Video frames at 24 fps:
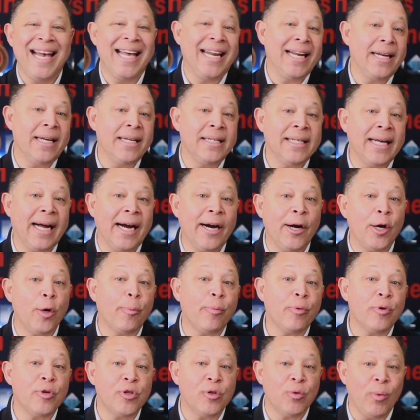and a desire
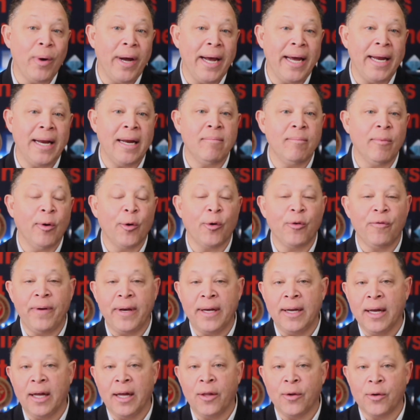to persuade and
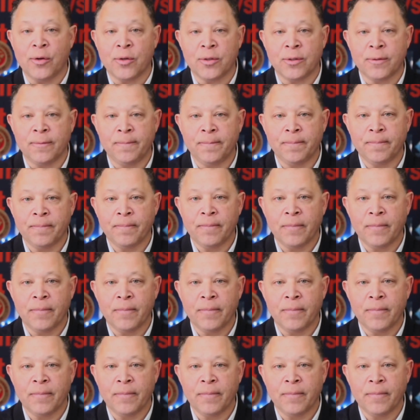motivate others.